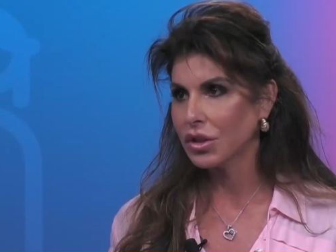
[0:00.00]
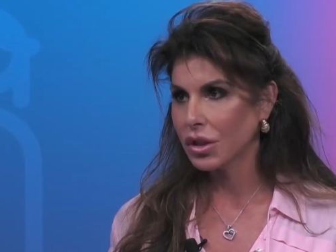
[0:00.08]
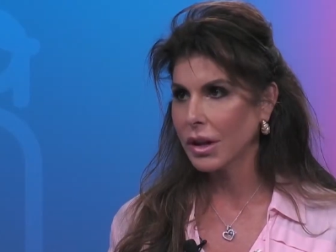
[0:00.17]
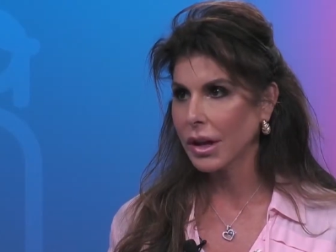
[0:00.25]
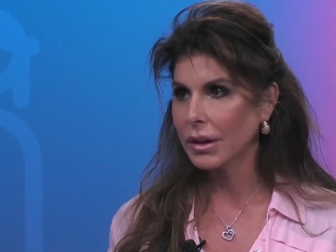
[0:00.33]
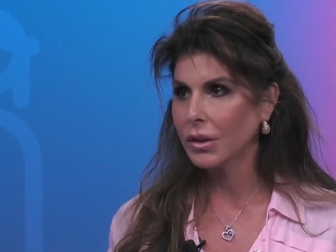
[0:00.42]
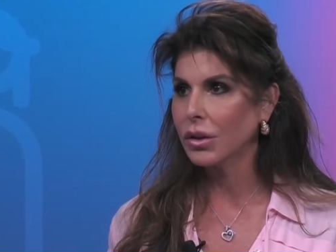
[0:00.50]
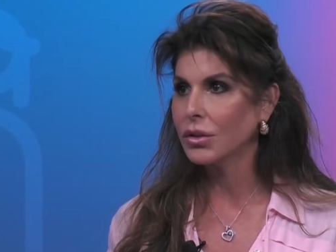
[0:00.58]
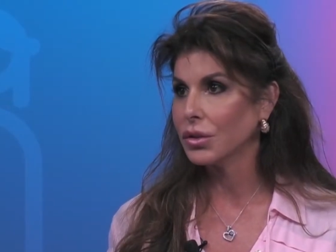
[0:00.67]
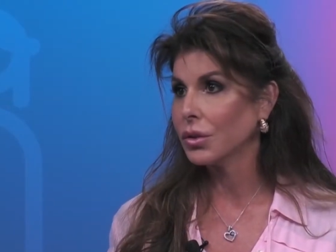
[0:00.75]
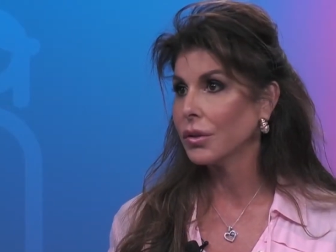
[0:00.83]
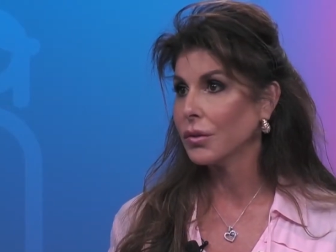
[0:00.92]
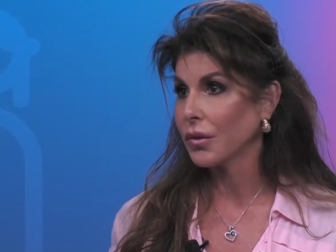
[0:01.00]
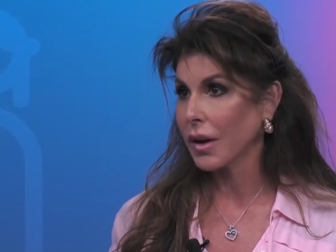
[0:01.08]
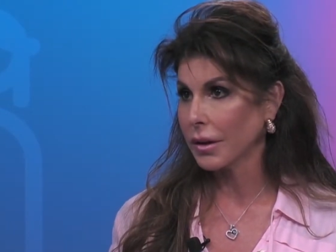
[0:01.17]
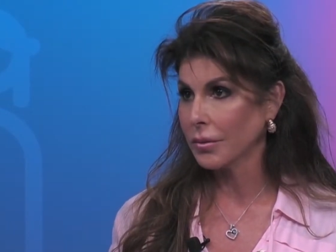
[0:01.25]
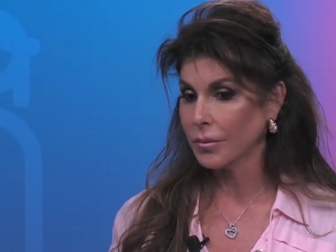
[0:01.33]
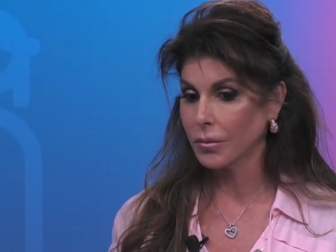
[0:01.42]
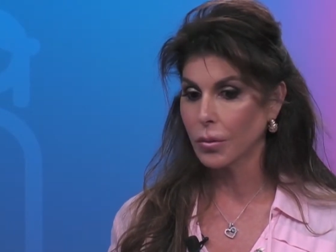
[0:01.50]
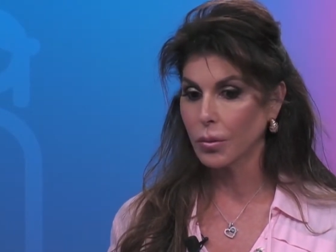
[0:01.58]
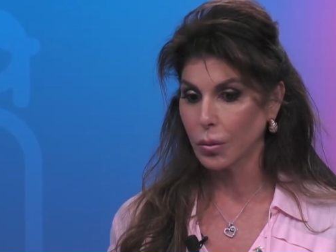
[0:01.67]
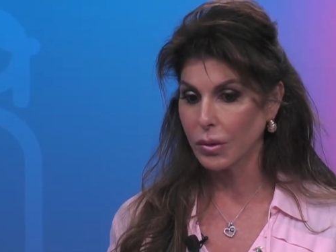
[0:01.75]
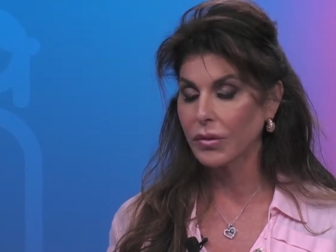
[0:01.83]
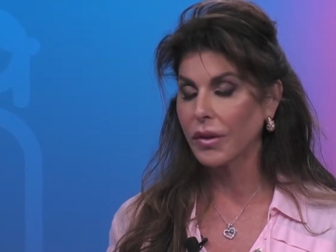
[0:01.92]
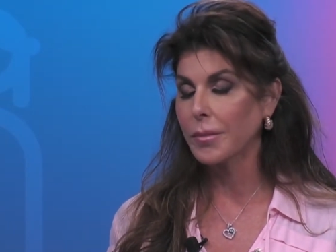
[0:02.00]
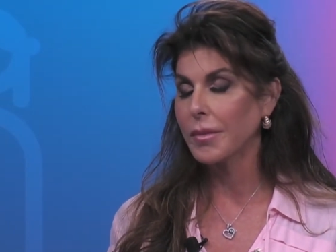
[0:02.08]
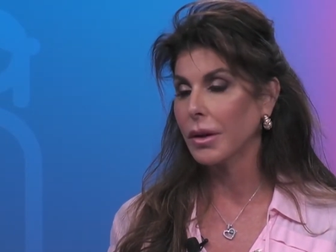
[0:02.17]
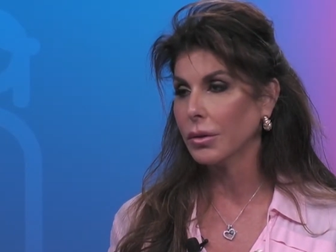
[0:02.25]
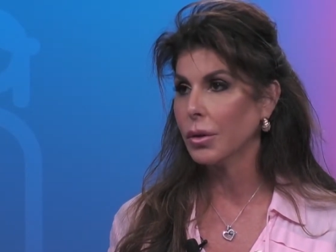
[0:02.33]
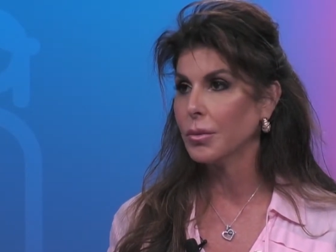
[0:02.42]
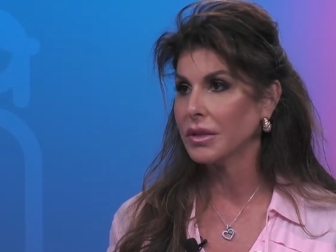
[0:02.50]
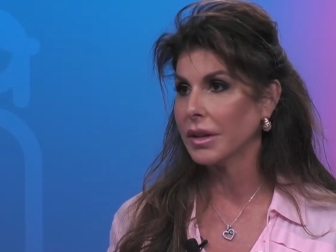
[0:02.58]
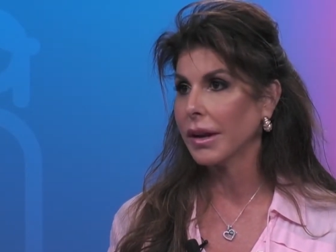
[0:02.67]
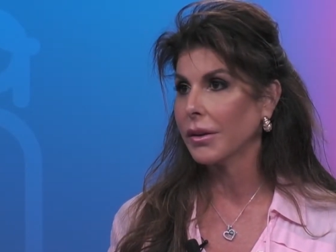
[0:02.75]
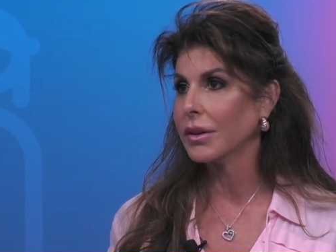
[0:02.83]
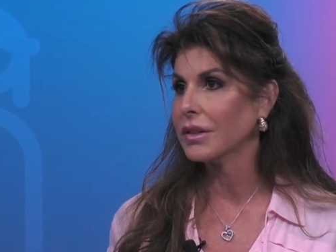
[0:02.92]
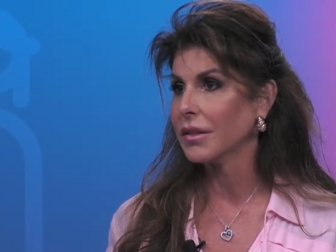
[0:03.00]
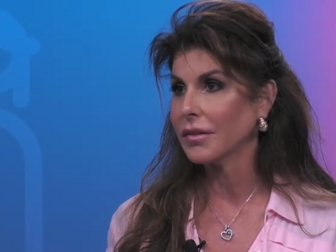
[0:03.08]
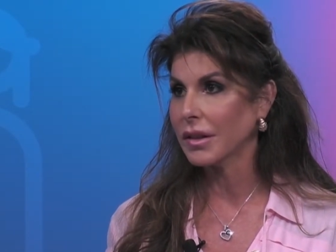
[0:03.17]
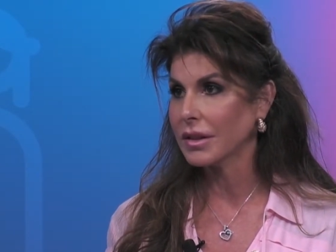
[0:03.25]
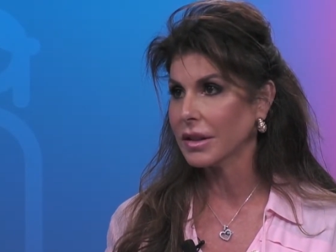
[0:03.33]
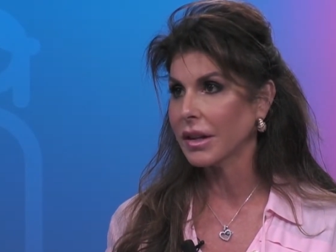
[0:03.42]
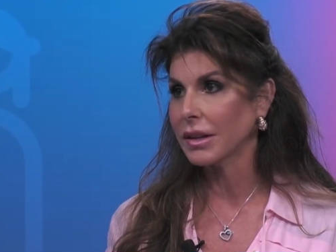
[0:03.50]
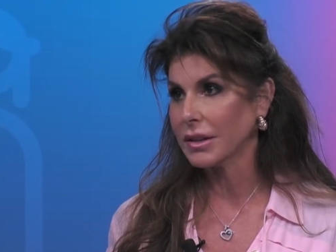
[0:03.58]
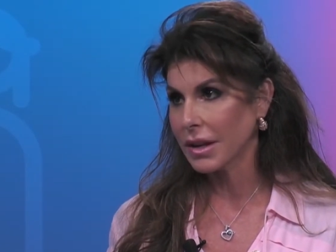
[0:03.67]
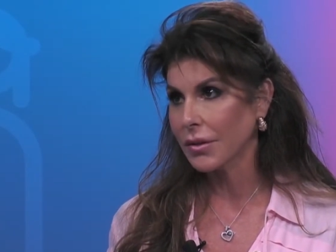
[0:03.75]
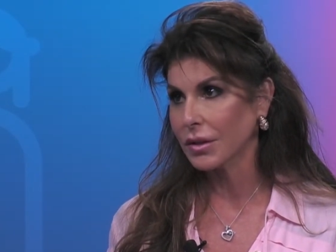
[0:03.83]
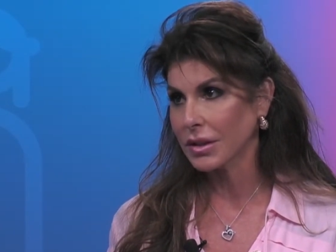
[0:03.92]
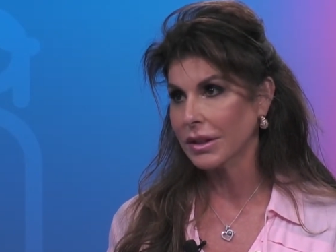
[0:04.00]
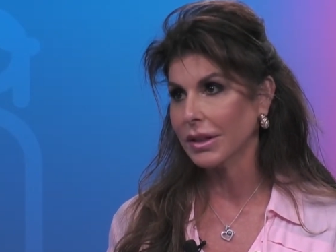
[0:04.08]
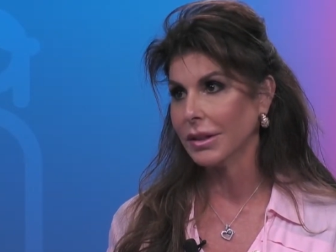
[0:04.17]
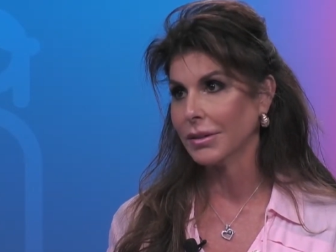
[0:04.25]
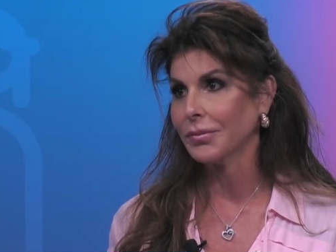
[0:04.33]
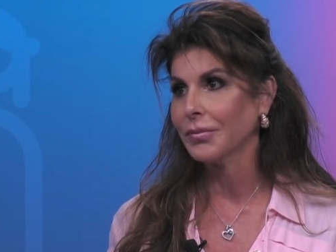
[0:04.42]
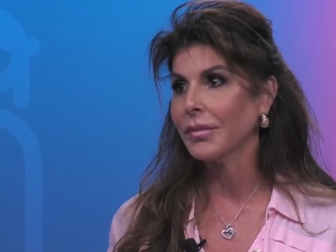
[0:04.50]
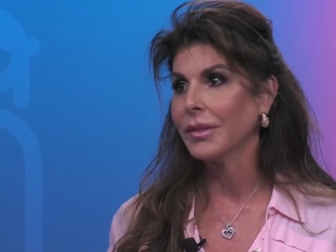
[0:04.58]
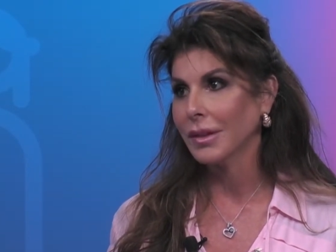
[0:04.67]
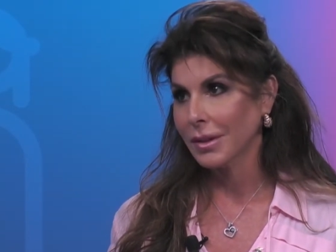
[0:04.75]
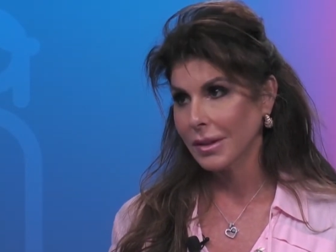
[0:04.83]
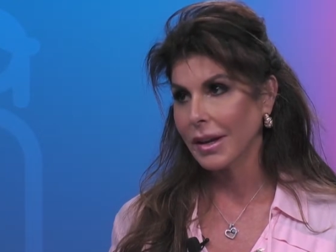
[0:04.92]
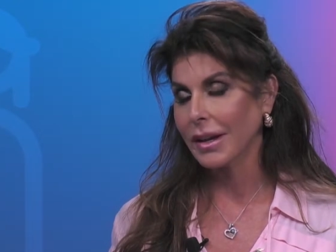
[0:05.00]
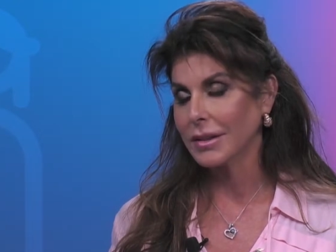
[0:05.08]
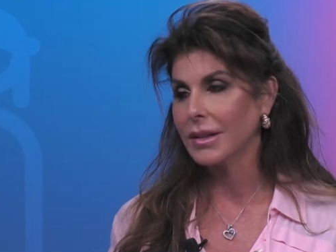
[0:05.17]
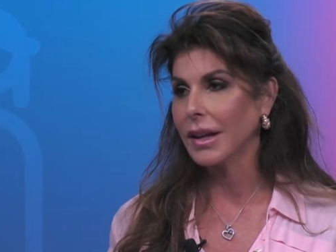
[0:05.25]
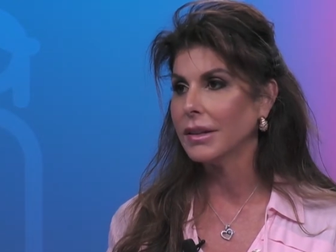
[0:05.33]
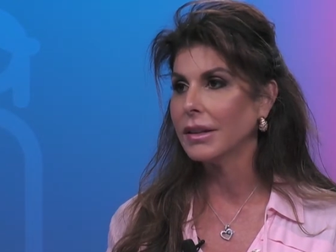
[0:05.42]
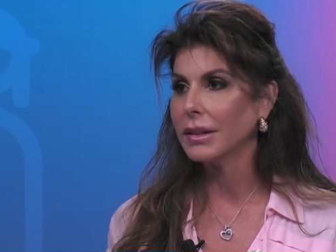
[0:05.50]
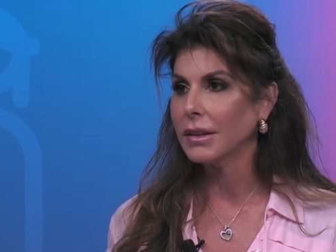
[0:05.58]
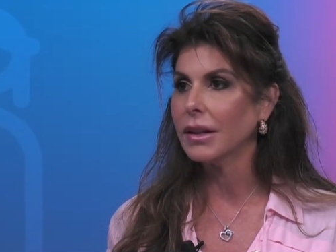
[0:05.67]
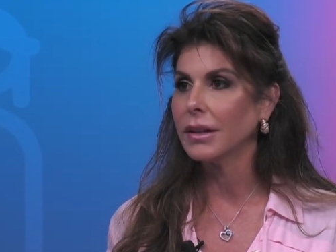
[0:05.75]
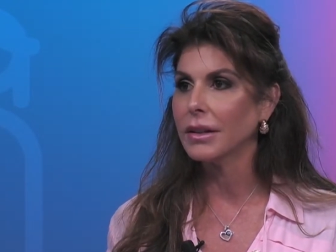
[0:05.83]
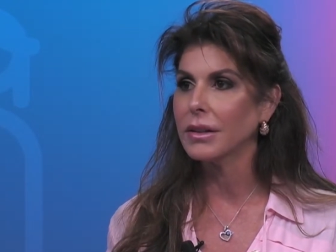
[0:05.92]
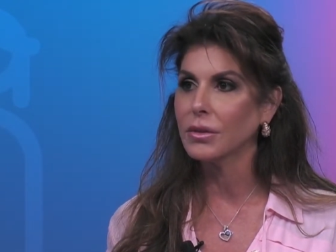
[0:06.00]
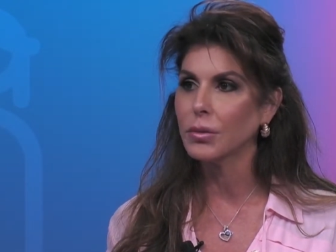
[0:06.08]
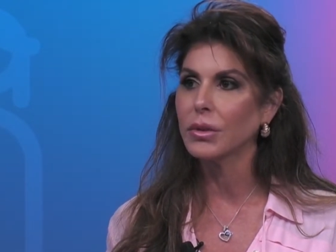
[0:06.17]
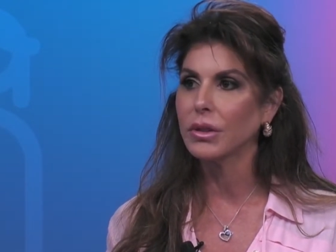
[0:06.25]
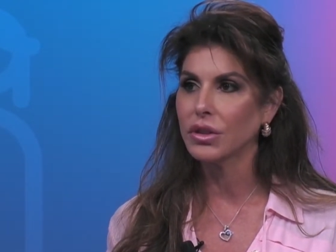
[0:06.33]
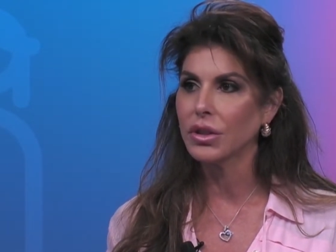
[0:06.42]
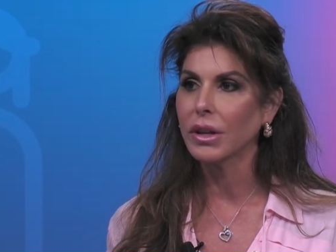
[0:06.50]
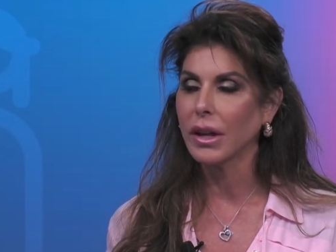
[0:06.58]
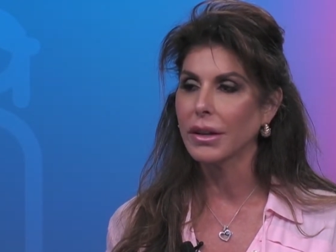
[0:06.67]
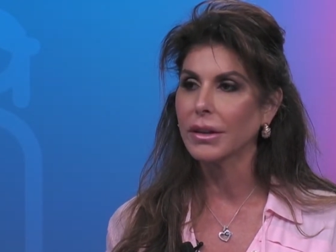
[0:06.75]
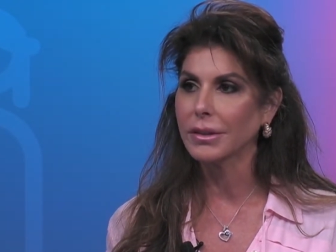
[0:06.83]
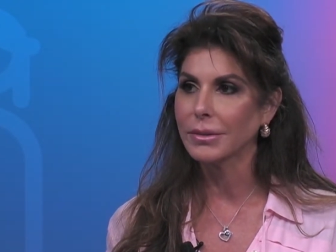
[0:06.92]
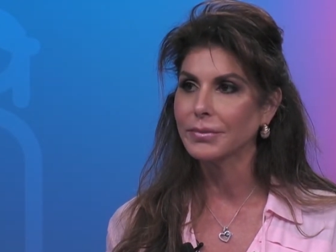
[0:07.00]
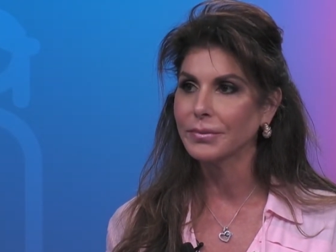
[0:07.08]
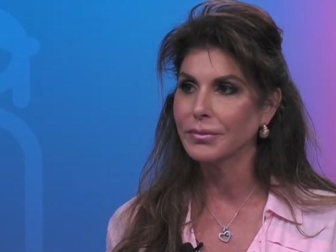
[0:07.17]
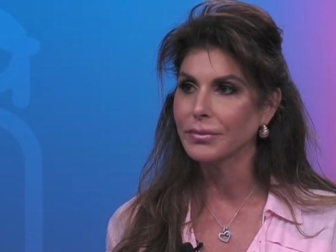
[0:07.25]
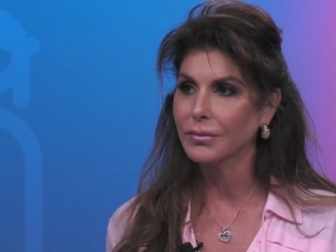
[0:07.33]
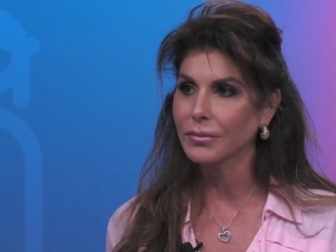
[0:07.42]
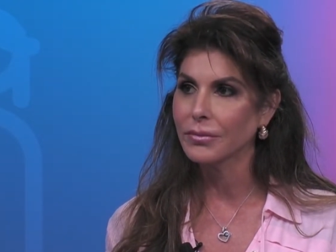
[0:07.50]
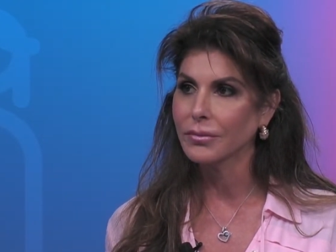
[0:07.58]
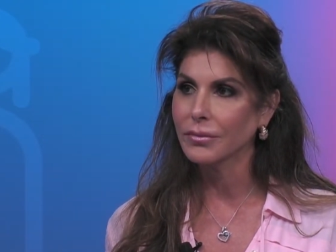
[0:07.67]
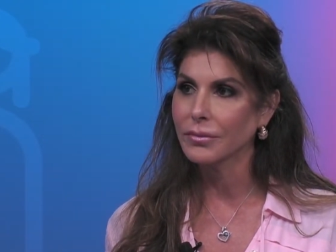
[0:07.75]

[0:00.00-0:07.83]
genetic because you can find we find melanomas in areas that the sun has never seen. Exactly. Yes, and it, it is really genetic. So would it be